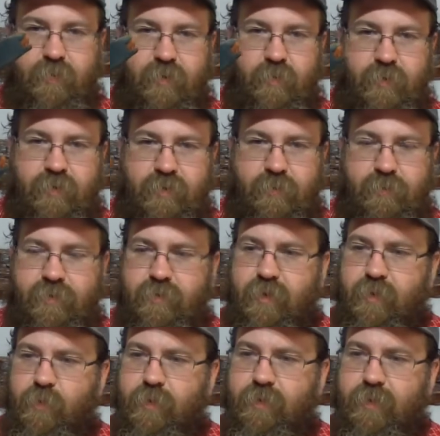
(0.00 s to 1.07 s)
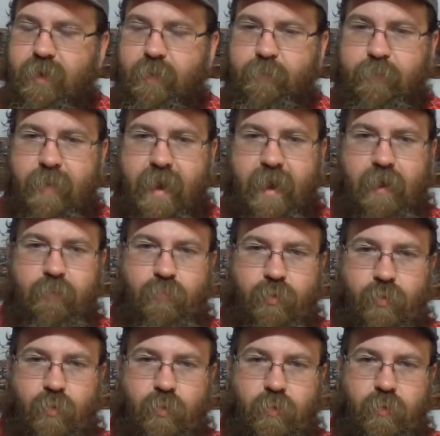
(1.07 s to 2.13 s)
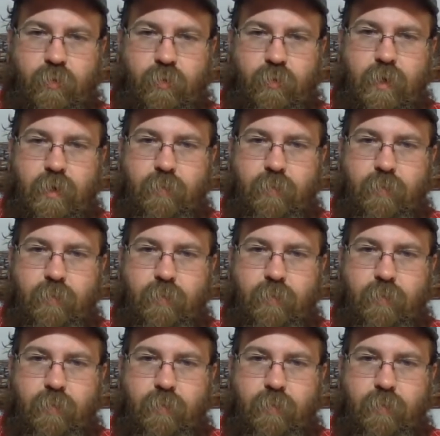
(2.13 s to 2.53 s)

but I'm going to demonstrate with a Magpul